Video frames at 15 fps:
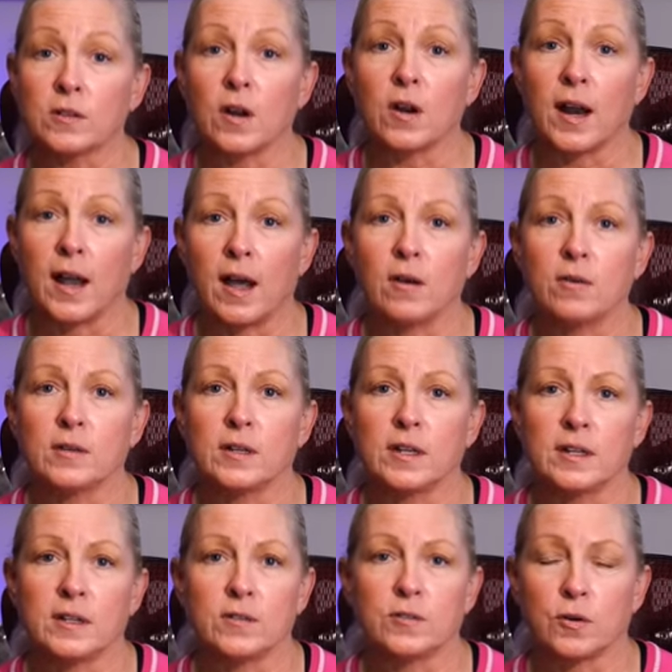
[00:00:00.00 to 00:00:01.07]
are out.
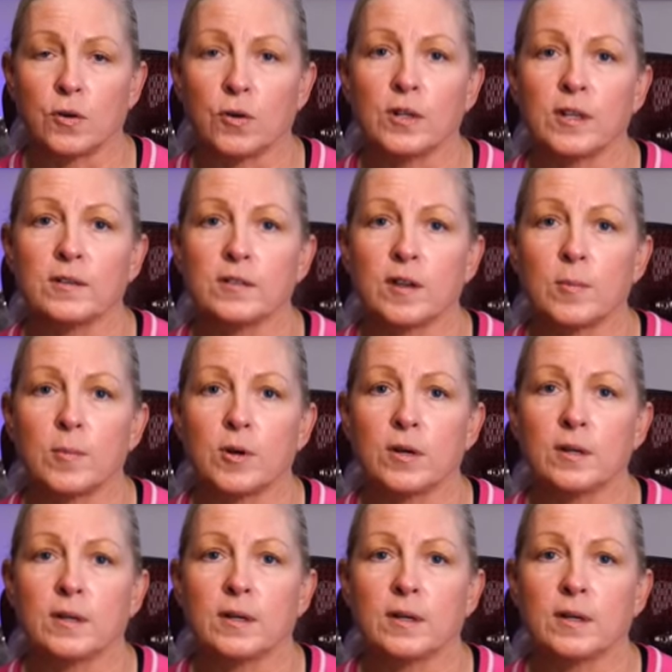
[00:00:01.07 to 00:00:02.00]
It is early summer